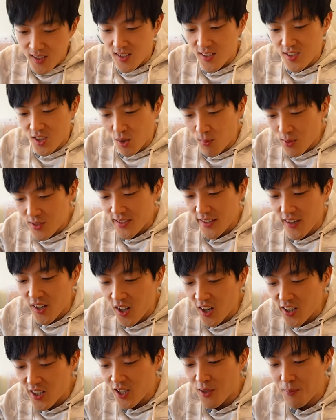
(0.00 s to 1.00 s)
It's almost like
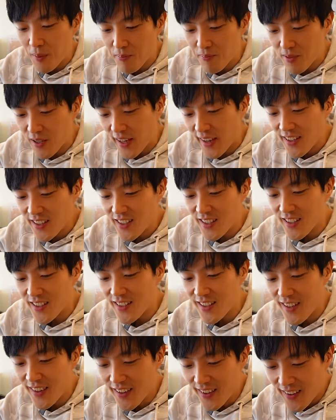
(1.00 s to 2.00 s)
cutting up a blanket.
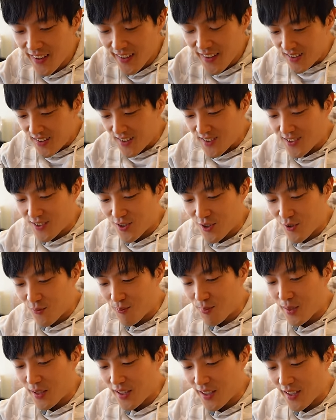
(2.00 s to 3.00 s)
It's so
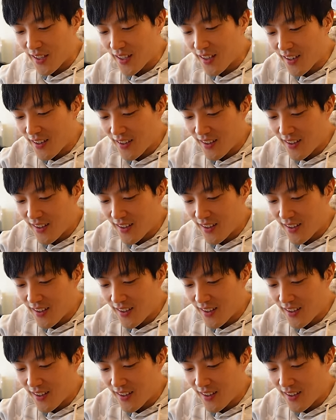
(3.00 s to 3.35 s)
big.